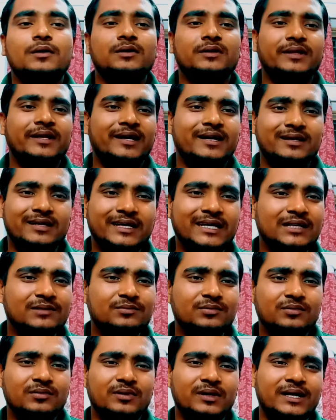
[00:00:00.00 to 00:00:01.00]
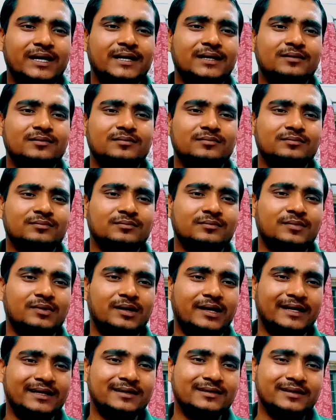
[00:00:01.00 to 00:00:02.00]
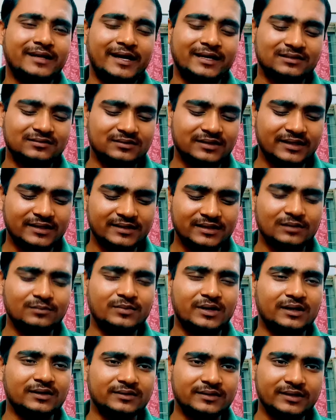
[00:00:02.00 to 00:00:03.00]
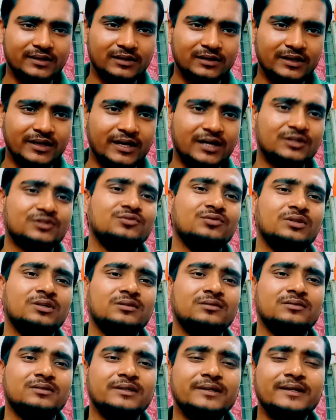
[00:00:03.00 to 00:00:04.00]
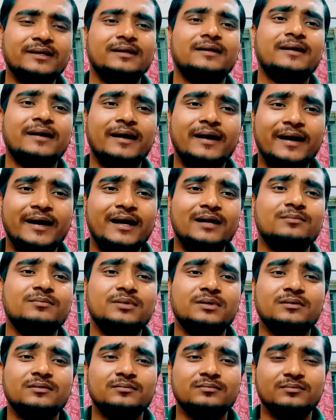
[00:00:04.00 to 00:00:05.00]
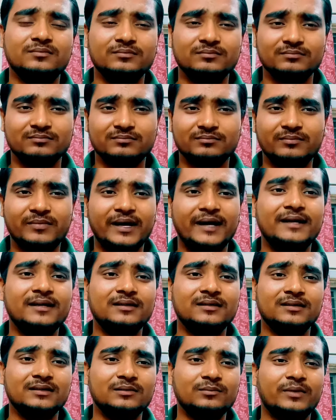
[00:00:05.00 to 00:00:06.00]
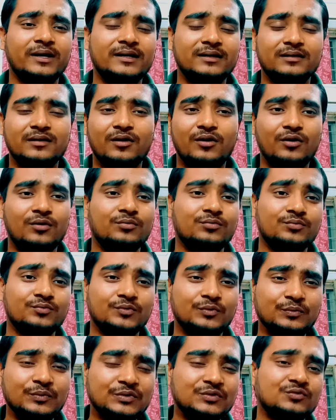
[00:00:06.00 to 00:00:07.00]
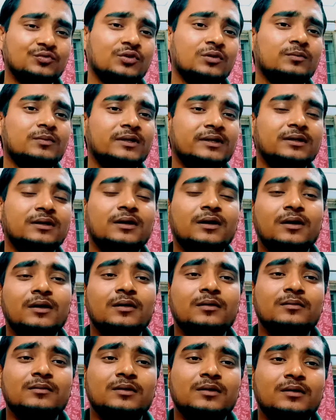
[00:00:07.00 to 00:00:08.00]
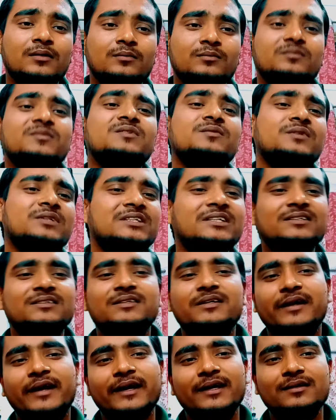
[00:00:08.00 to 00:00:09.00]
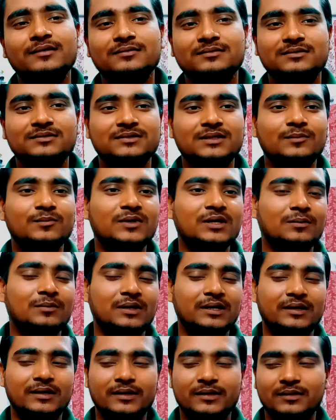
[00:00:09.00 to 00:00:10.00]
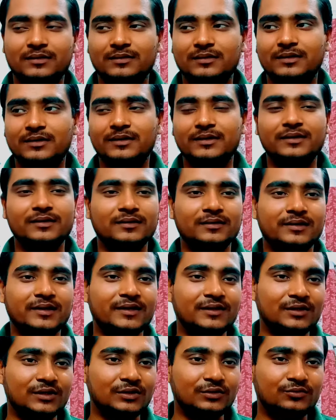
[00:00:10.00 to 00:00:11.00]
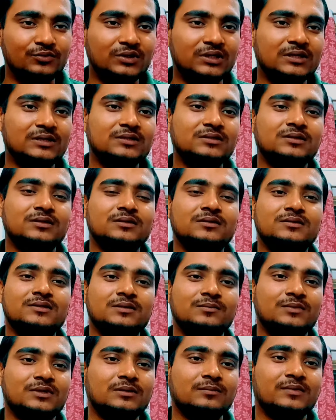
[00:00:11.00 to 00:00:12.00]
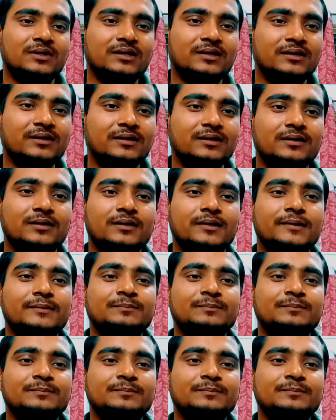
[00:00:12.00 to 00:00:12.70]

they give, and I didn't at that time. I really actually didn't have a mind how we solve it. We just trying. Sometime I written the continuity equation, sometime I written